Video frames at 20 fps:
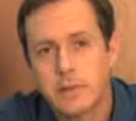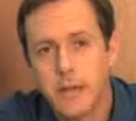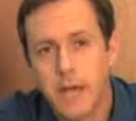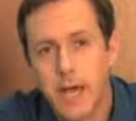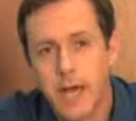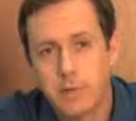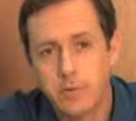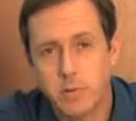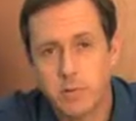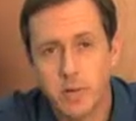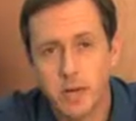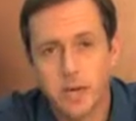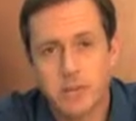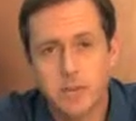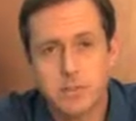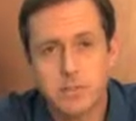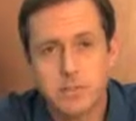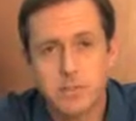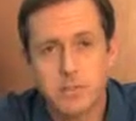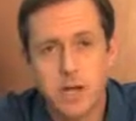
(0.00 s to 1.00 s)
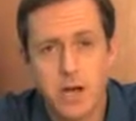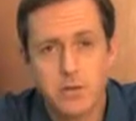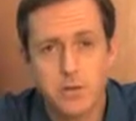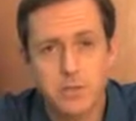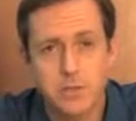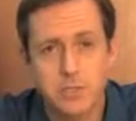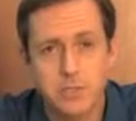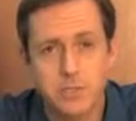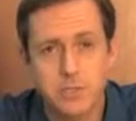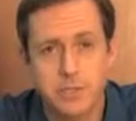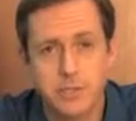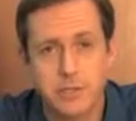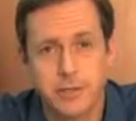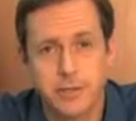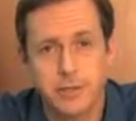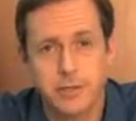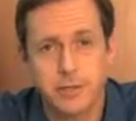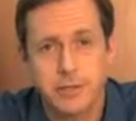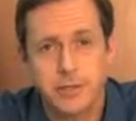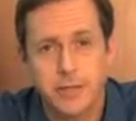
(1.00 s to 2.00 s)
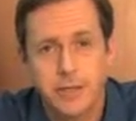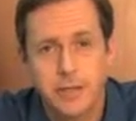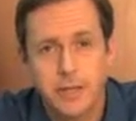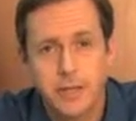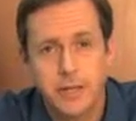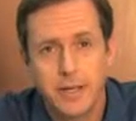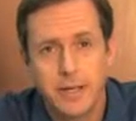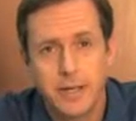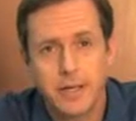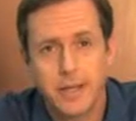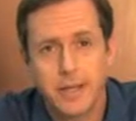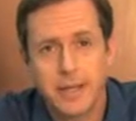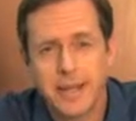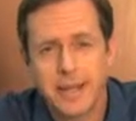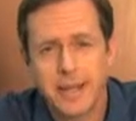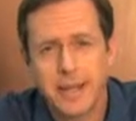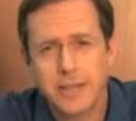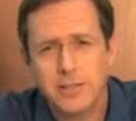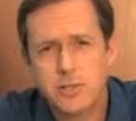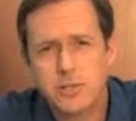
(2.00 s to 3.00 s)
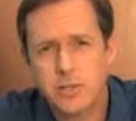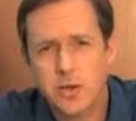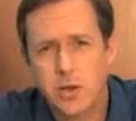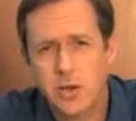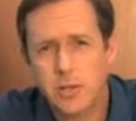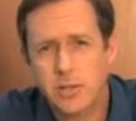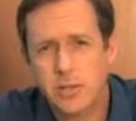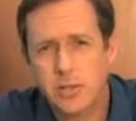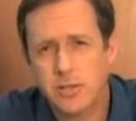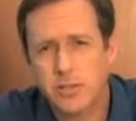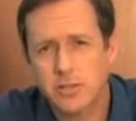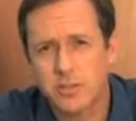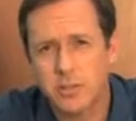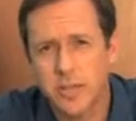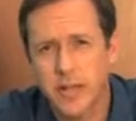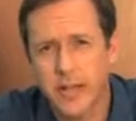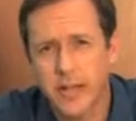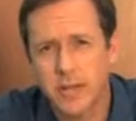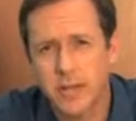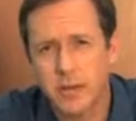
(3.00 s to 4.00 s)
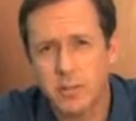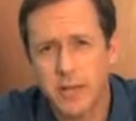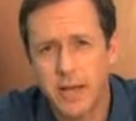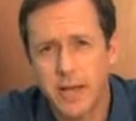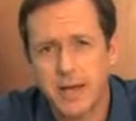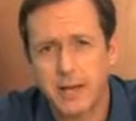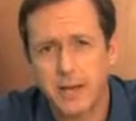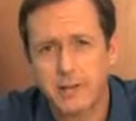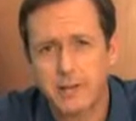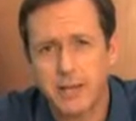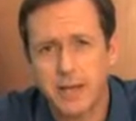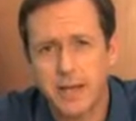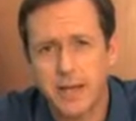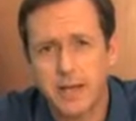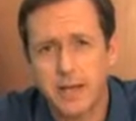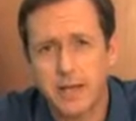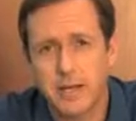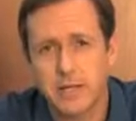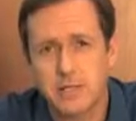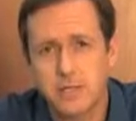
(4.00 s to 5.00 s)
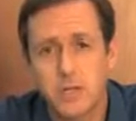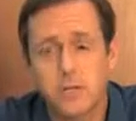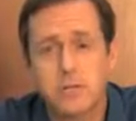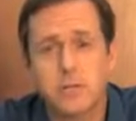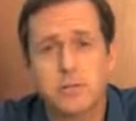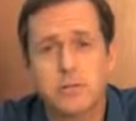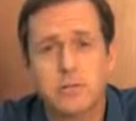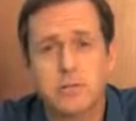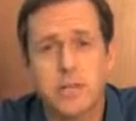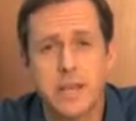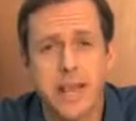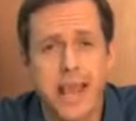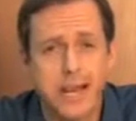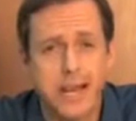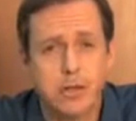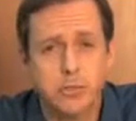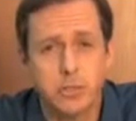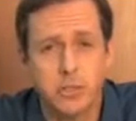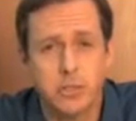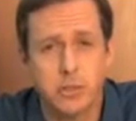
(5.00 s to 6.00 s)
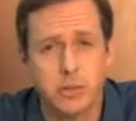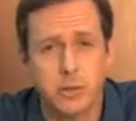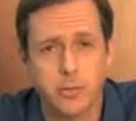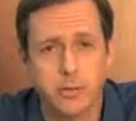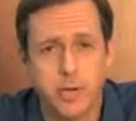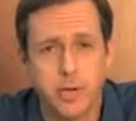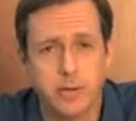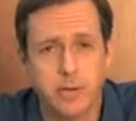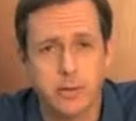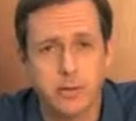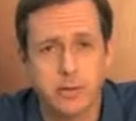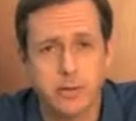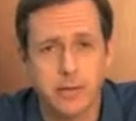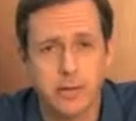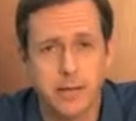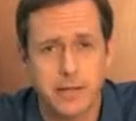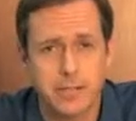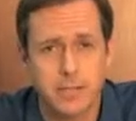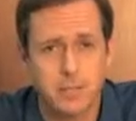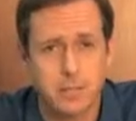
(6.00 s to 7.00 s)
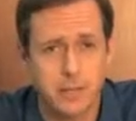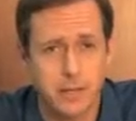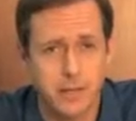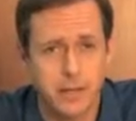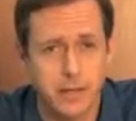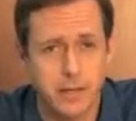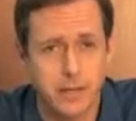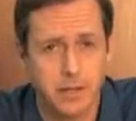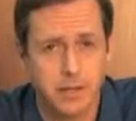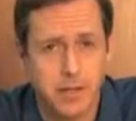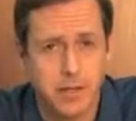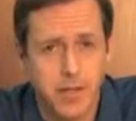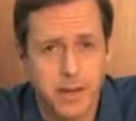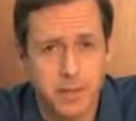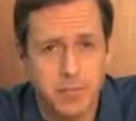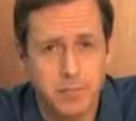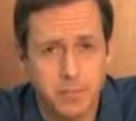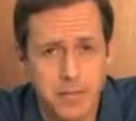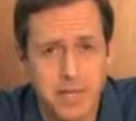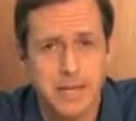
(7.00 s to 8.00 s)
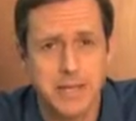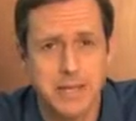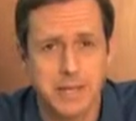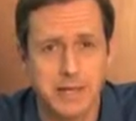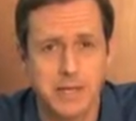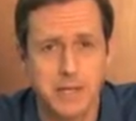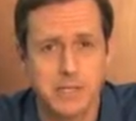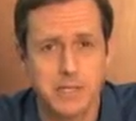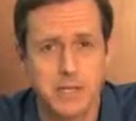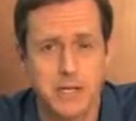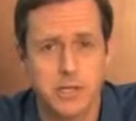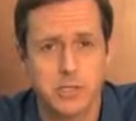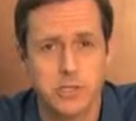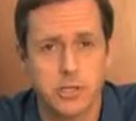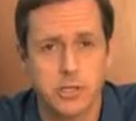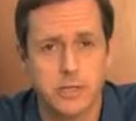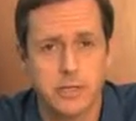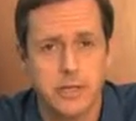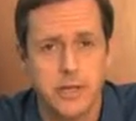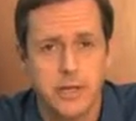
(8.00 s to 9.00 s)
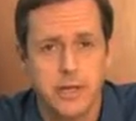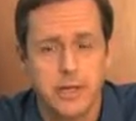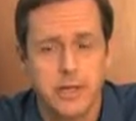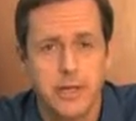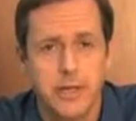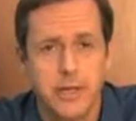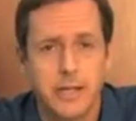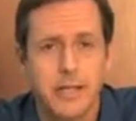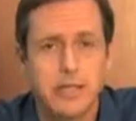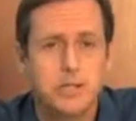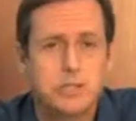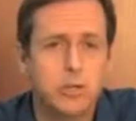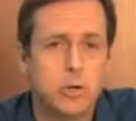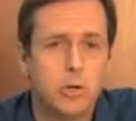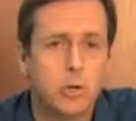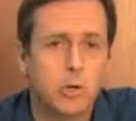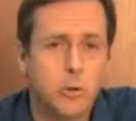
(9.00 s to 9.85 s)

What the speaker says: Hi everybody, it's Dr. Lindsay here, and I'd like to talk a little today about a certain natural ingredient that's been getting a lot of media attention, and it's the